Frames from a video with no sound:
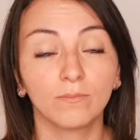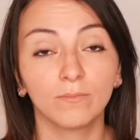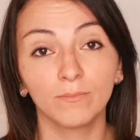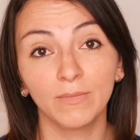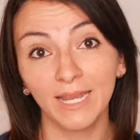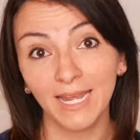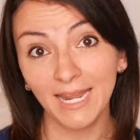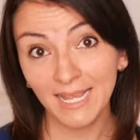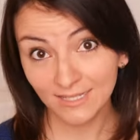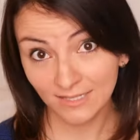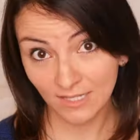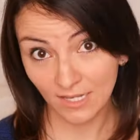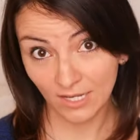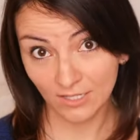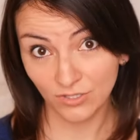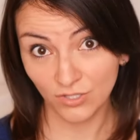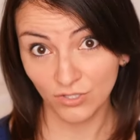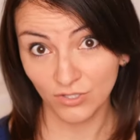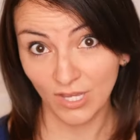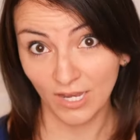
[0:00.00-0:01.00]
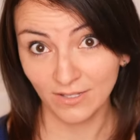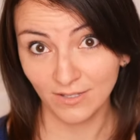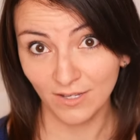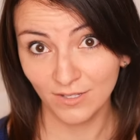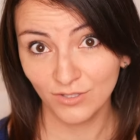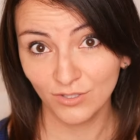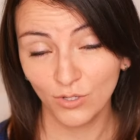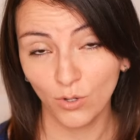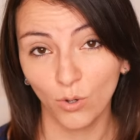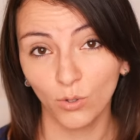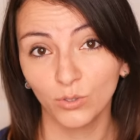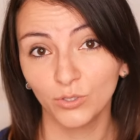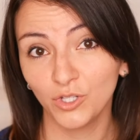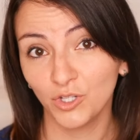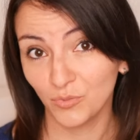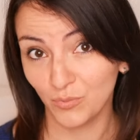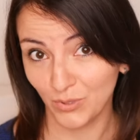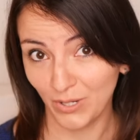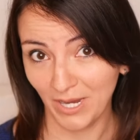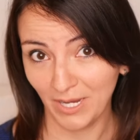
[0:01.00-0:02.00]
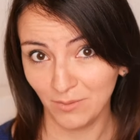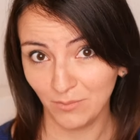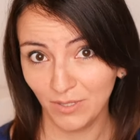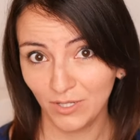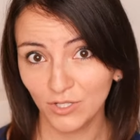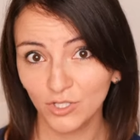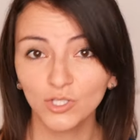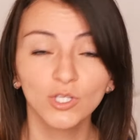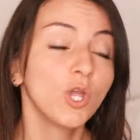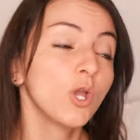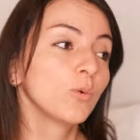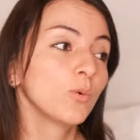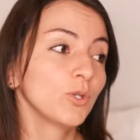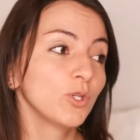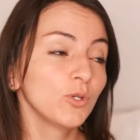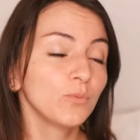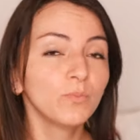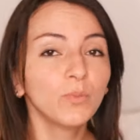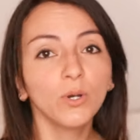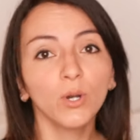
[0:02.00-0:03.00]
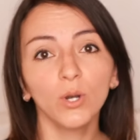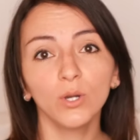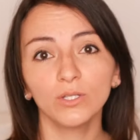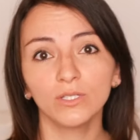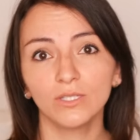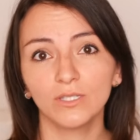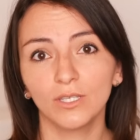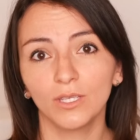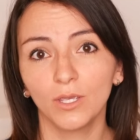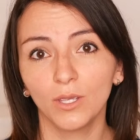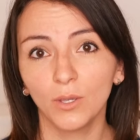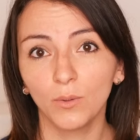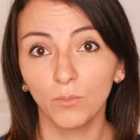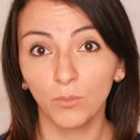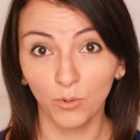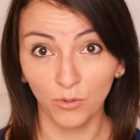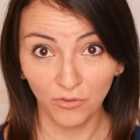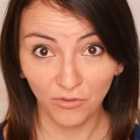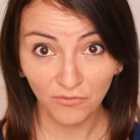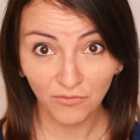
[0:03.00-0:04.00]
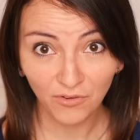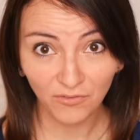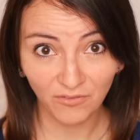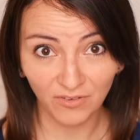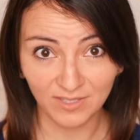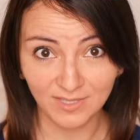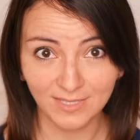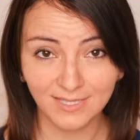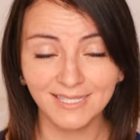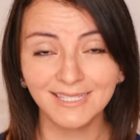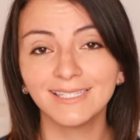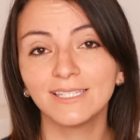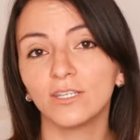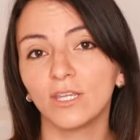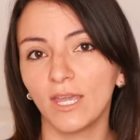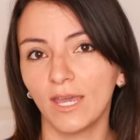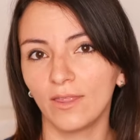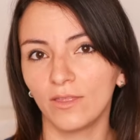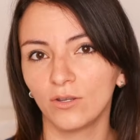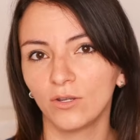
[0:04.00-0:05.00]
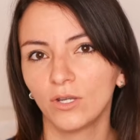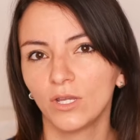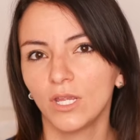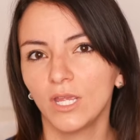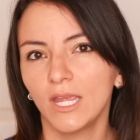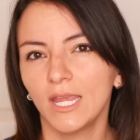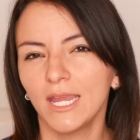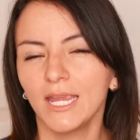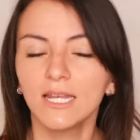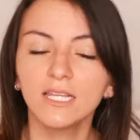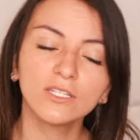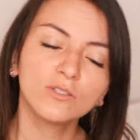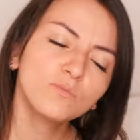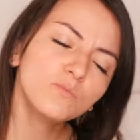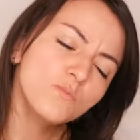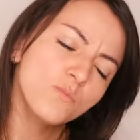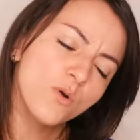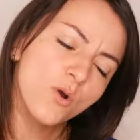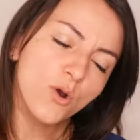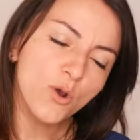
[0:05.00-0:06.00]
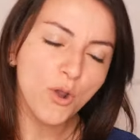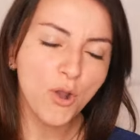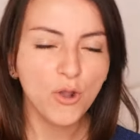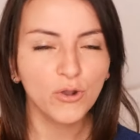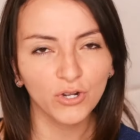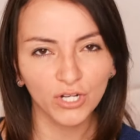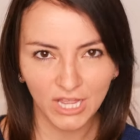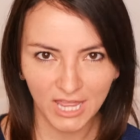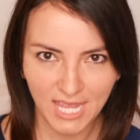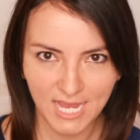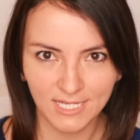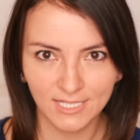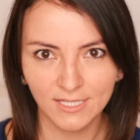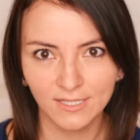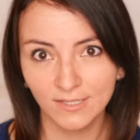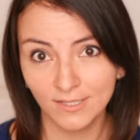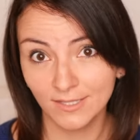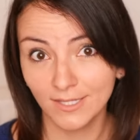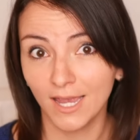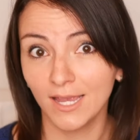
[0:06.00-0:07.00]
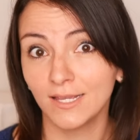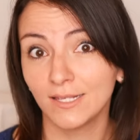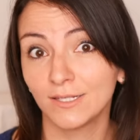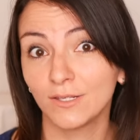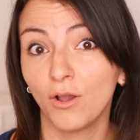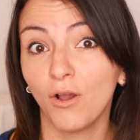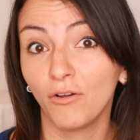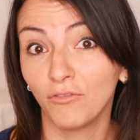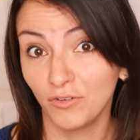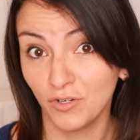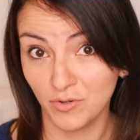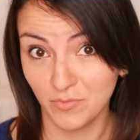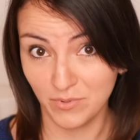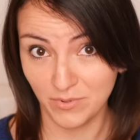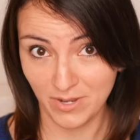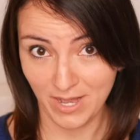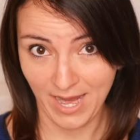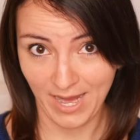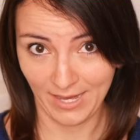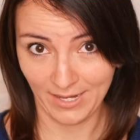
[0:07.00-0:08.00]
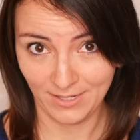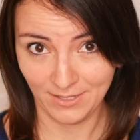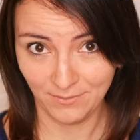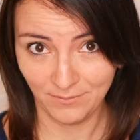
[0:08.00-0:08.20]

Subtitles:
My next exercise is called your brain because when you put both of your fists together, it is more or less the size of your brain.